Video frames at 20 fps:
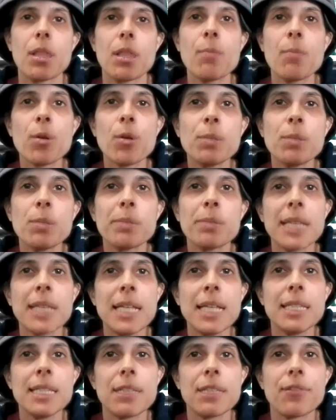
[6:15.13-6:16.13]
The most
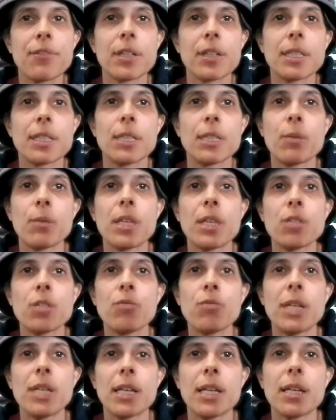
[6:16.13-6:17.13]
blatant difficulty with his
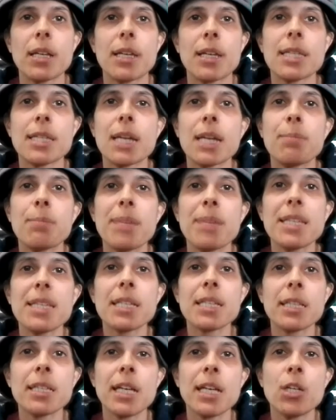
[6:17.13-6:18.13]
reading is that it
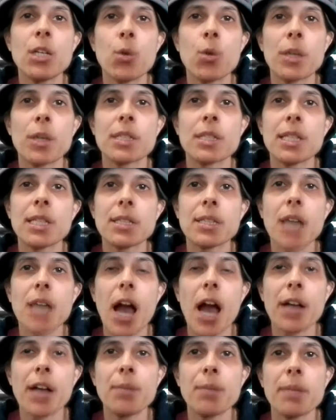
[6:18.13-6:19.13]
basically ignores the
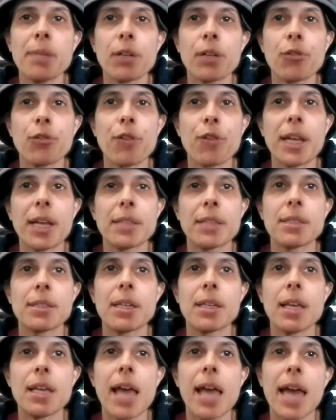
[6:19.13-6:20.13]
entire middle phrase,
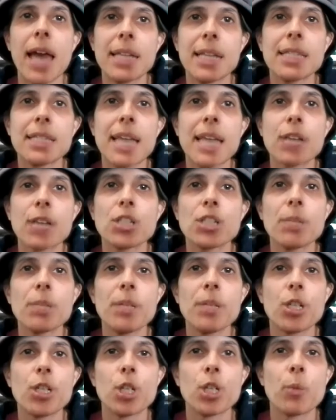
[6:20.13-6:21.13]
and its sound shall
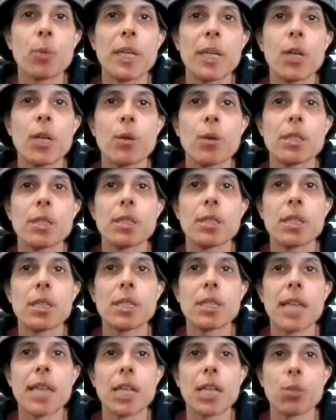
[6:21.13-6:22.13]
be heard when he goes into
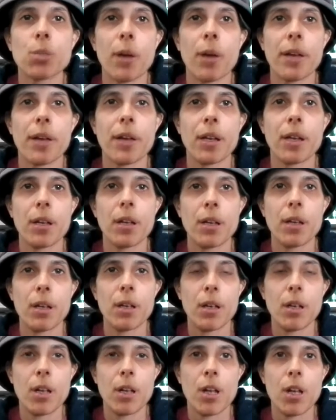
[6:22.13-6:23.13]
the sanctuary.
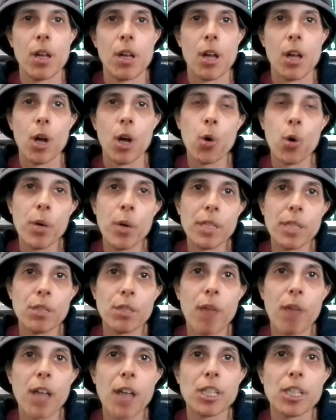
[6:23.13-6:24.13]
According
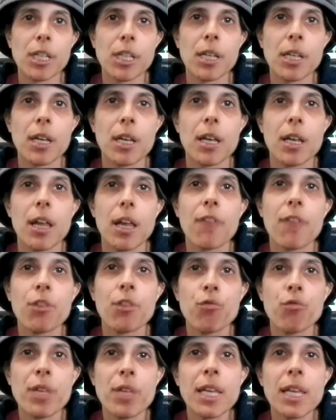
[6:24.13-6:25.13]
to Rashi, if
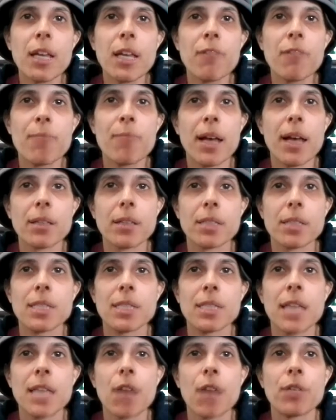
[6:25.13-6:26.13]
the ringing of bells
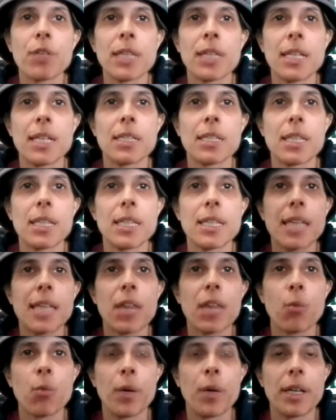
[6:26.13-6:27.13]
is not related to the
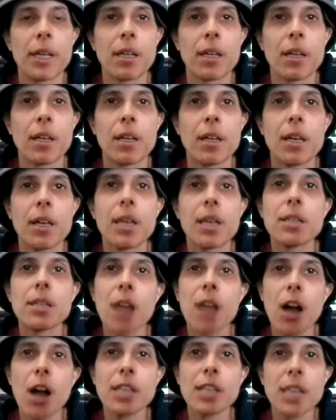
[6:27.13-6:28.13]
death warning, it is
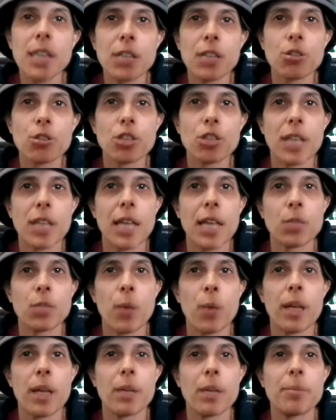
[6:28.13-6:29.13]
hard to understand
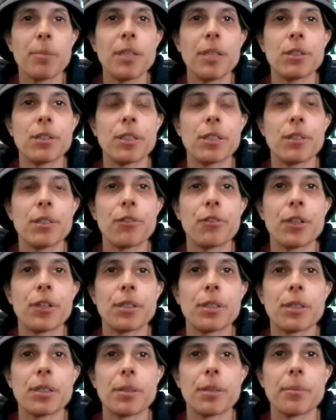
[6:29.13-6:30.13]
why it appears in the
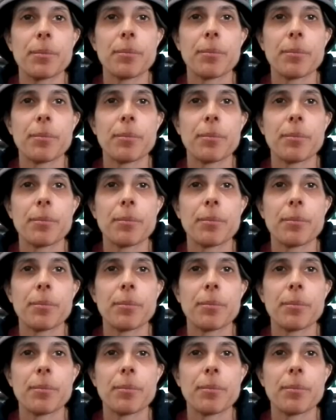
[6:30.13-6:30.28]
verse.